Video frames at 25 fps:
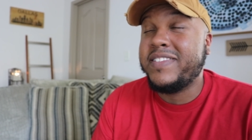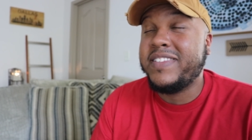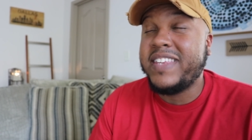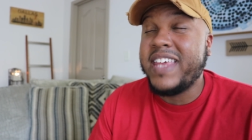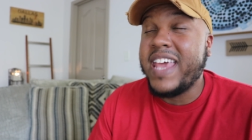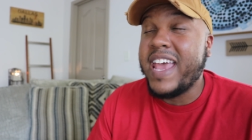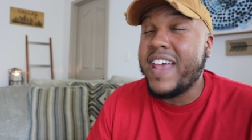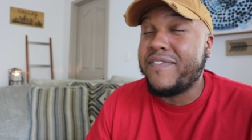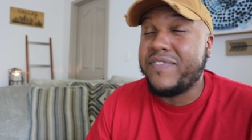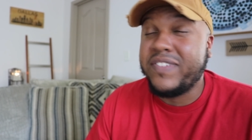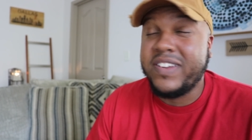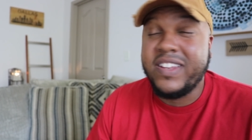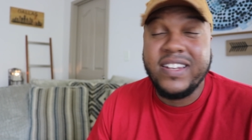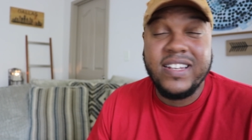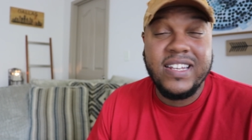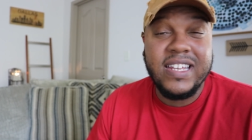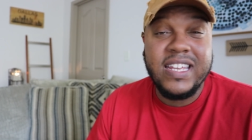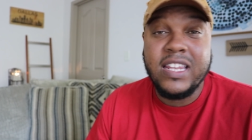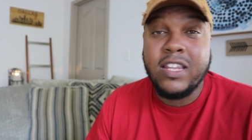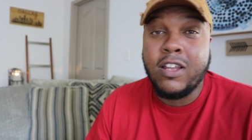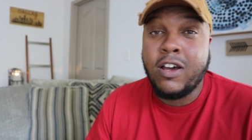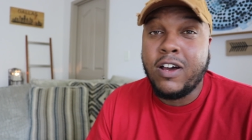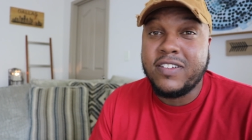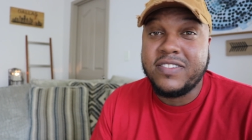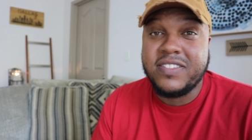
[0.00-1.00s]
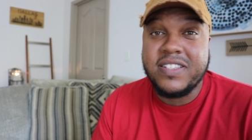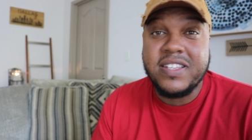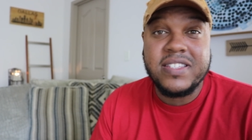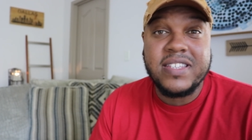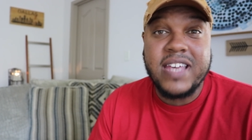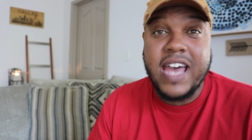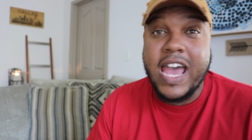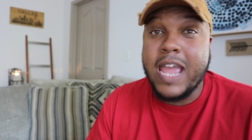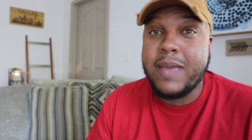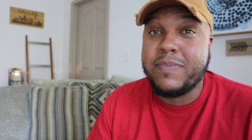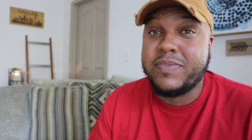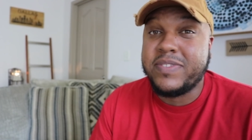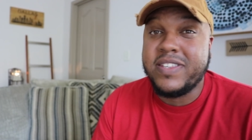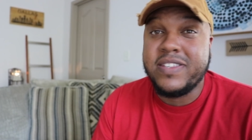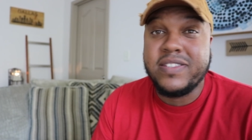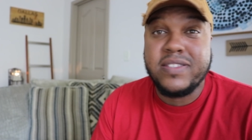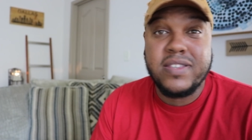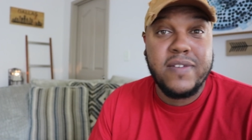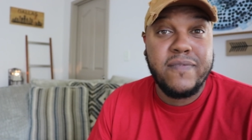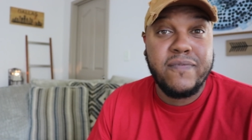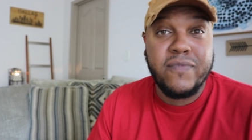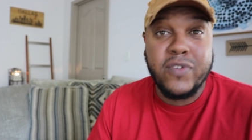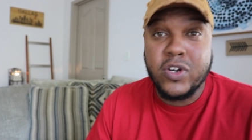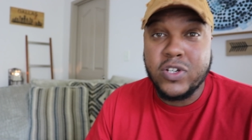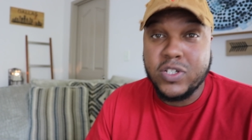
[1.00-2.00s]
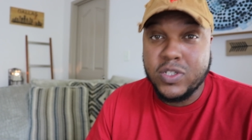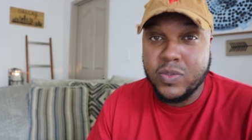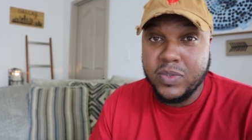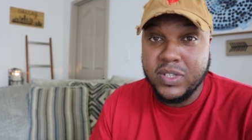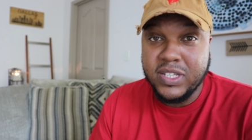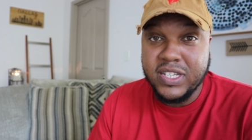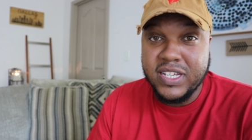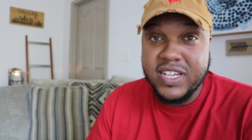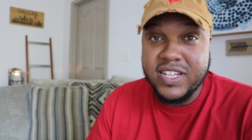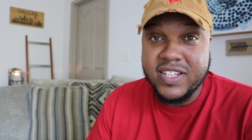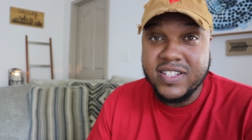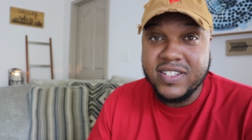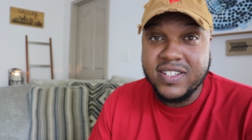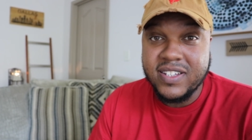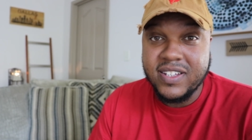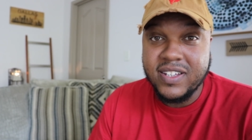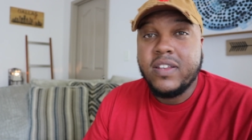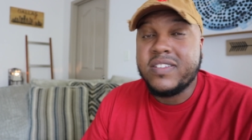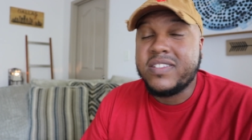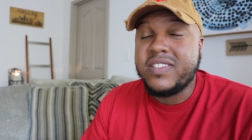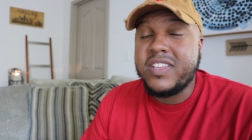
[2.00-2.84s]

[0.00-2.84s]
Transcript: definitely lost its hype since it first released.